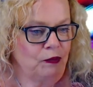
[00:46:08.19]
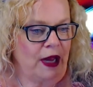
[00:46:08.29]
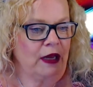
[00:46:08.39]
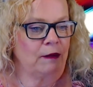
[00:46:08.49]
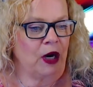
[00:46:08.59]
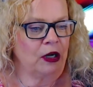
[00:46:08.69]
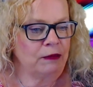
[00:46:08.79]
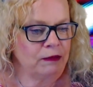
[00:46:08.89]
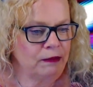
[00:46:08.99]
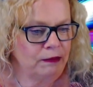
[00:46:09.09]
My, Mark,
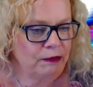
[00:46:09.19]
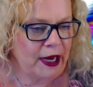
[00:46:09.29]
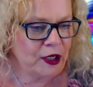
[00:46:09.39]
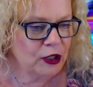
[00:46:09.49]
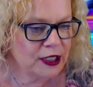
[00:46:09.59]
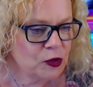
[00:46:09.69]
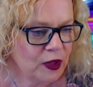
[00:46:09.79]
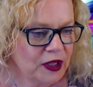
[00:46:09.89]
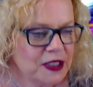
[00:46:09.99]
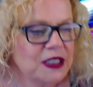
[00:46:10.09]
Michael is
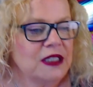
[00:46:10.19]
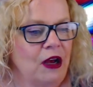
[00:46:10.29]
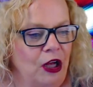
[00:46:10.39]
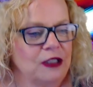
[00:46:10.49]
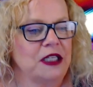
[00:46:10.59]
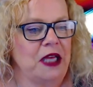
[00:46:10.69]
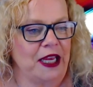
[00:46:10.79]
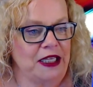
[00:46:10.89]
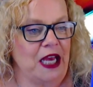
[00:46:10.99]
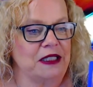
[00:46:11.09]
with us all
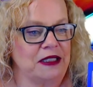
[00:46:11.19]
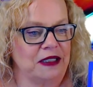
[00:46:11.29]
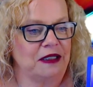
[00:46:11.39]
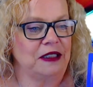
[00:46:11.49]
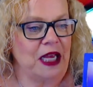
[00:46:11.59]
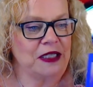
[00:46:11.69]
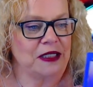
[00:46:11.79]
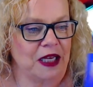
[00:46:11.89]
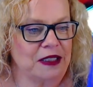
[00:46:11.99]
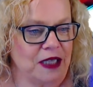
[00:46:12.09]
tonight. Yes,
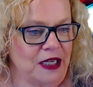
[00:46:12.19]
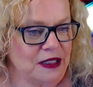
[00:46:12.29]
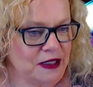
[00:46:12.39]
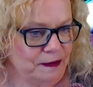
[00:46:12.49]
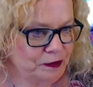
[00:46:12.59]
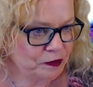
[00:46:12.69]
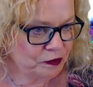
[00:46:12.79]
yes, yes, yes.